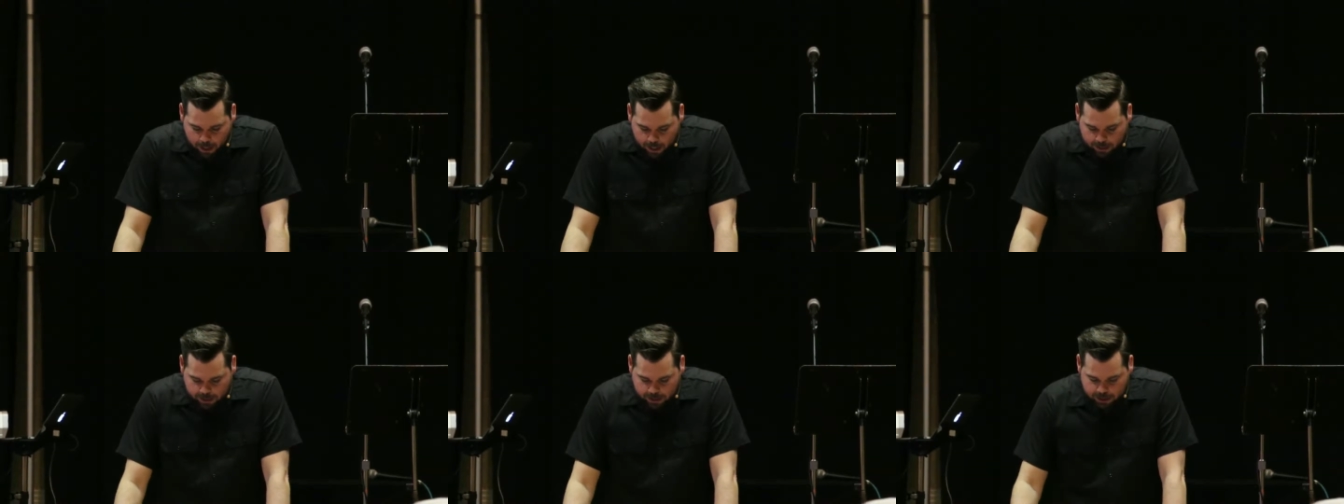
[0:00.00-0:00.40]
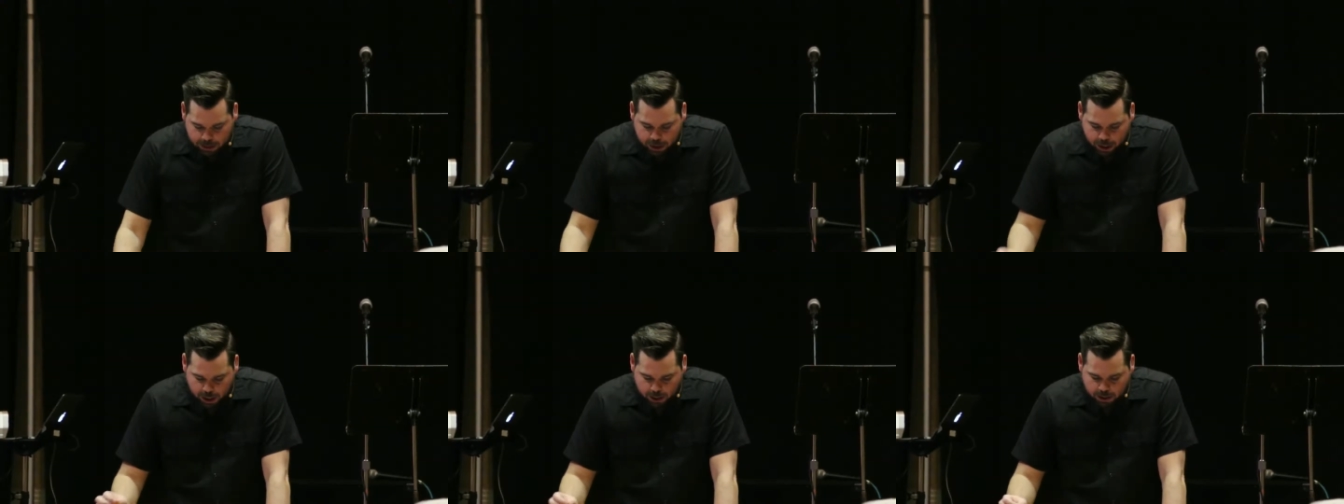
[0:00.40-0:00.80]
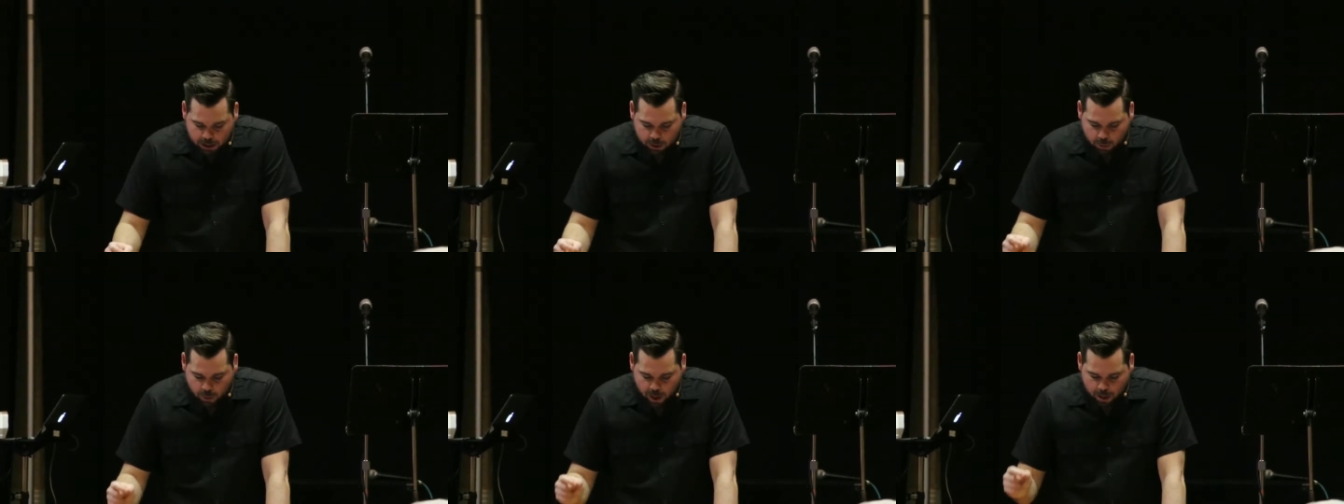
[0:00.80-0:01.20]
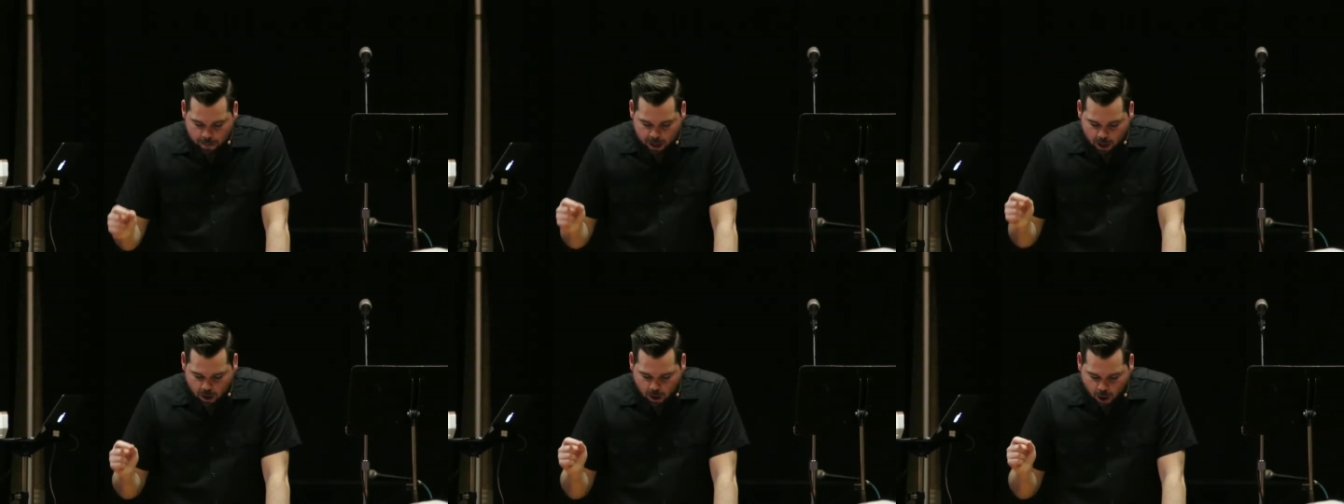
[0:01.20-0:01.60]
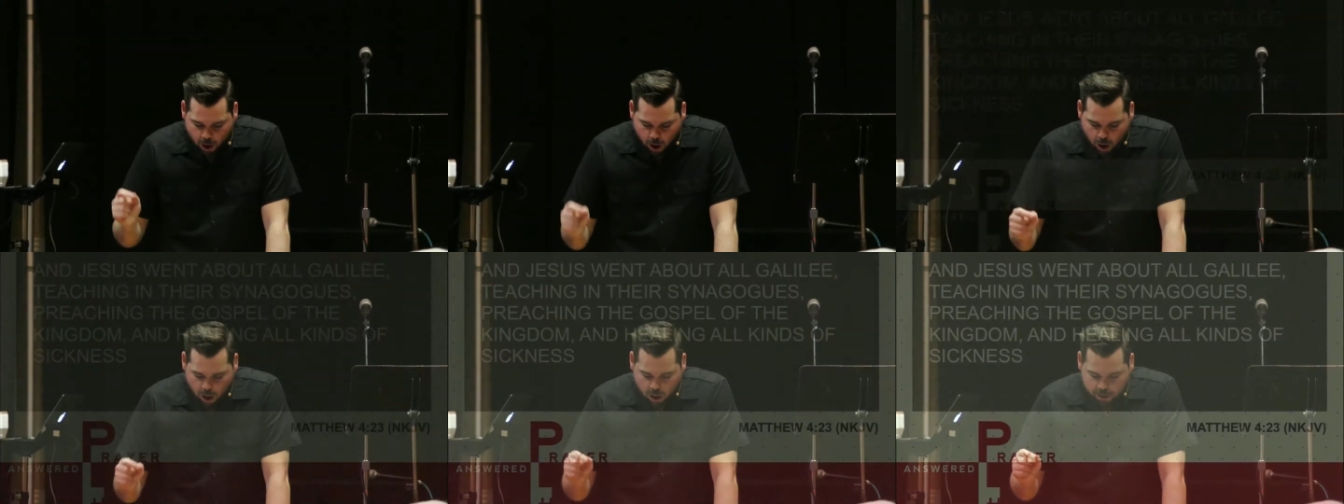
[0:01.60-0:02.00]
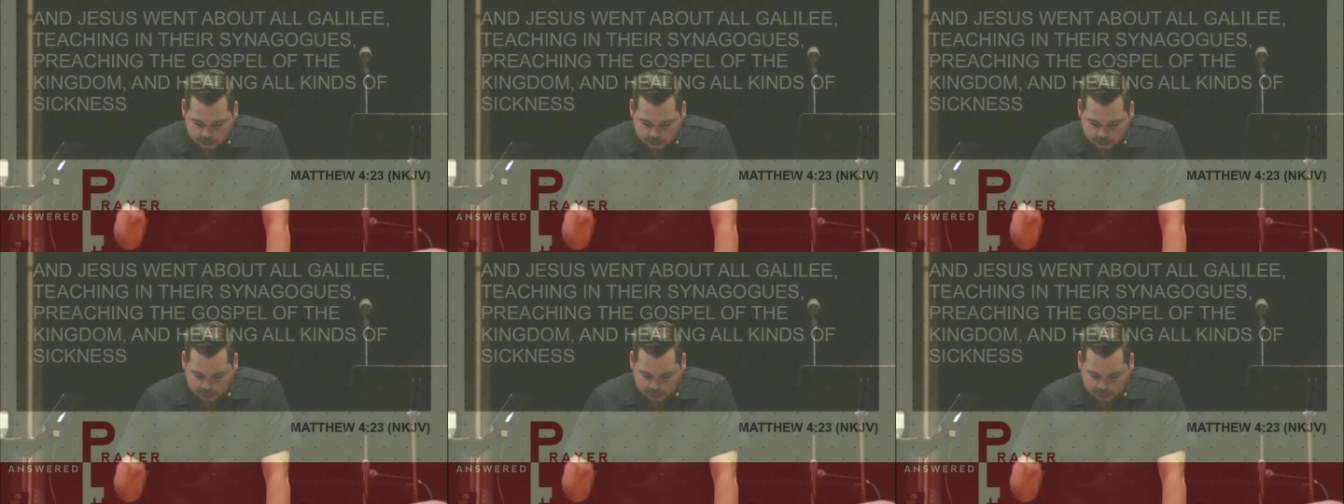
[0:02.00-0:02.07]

It says, Jesus went about all